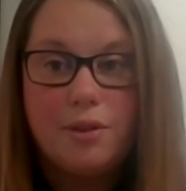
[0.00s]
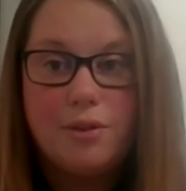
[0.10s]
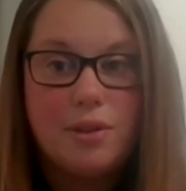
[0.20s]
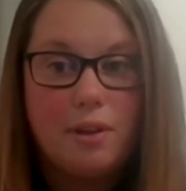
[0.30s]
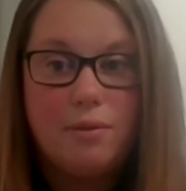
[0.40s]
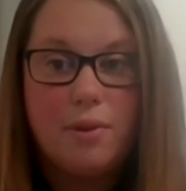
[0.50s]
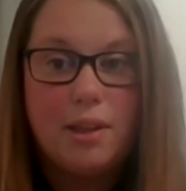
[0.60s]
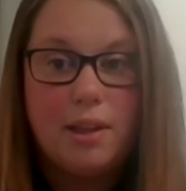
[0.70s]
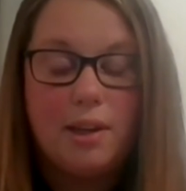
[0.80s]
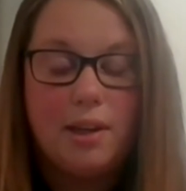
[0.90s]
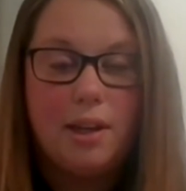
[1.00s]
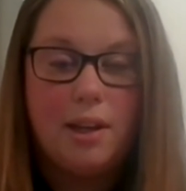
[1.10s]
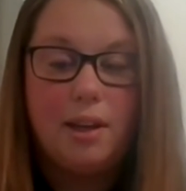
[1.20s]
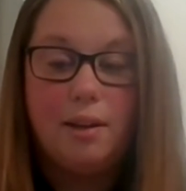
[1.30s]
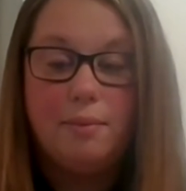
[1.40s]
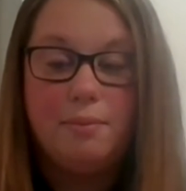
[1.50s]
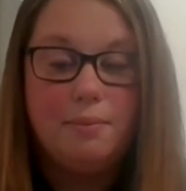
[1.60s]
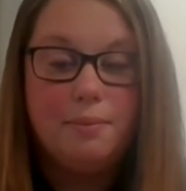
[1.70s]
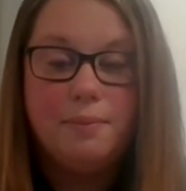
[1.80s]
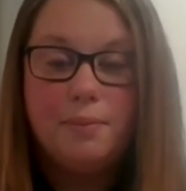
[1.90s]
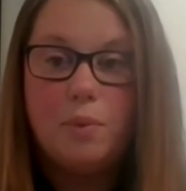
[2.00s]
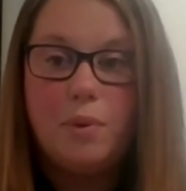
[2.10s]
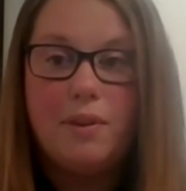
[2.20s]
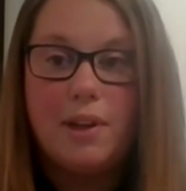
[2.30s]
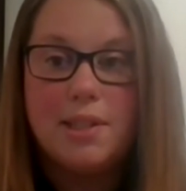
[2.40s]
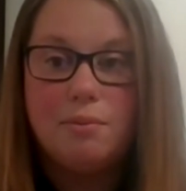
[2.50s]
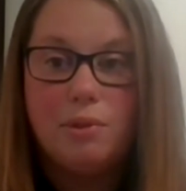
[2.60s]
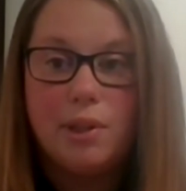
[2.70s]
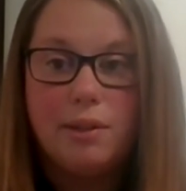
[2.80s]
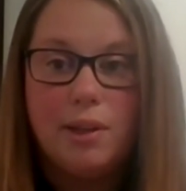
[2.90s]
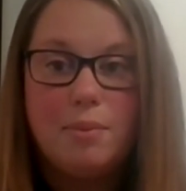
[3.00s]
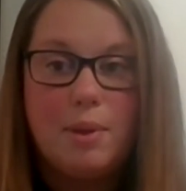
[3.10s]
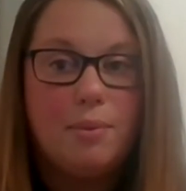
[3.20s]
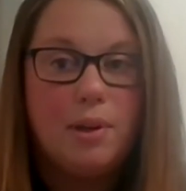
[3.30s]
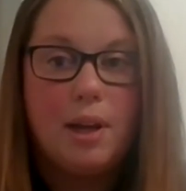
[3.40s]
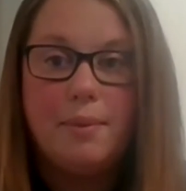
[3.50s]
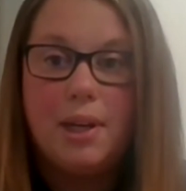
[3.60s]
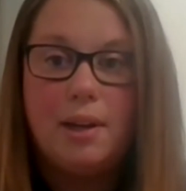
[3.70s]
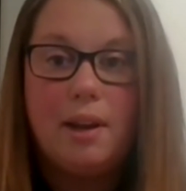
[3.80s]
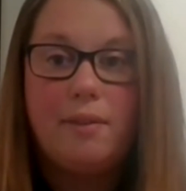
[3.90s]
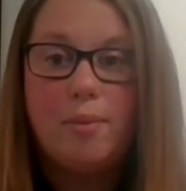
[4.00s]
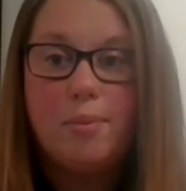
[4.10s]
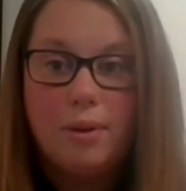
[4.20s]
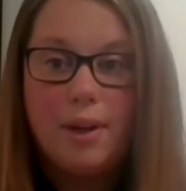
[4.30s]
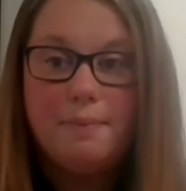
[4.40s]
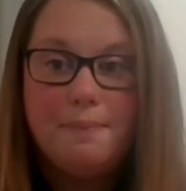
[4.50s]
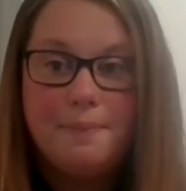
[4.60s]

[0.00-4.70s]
yourself with, and we've had some really great people coming in and out of our program.